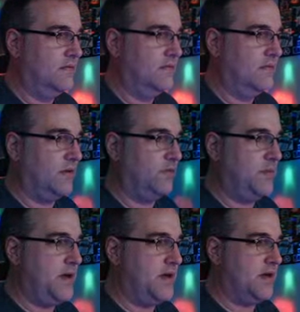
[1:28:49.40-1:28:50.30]
Can we
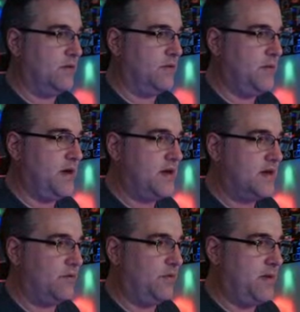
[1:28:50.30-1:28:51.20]
make it? Can we make it?
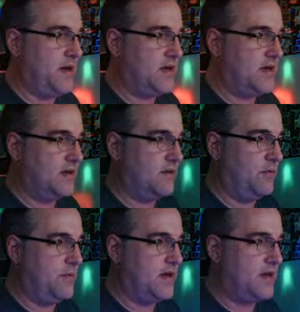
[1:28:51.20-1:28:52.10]
Can we make it? Can we
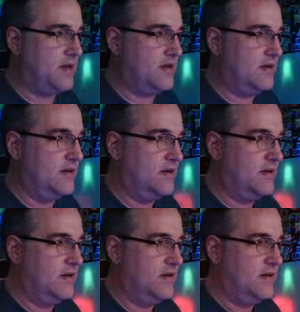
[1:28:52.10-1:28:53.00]
make it?
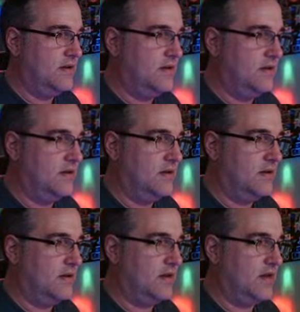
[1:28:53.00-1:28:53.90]

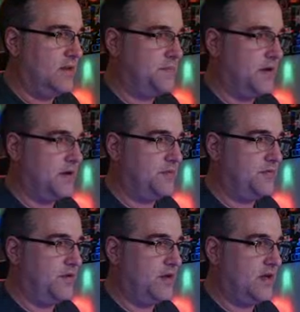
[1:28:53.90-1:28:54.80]
Can we get up there
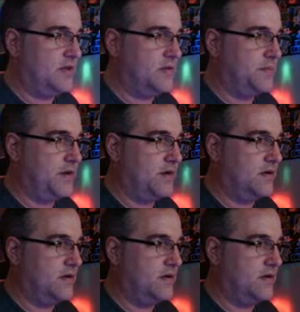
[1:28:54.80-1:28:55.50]
before he gets up here?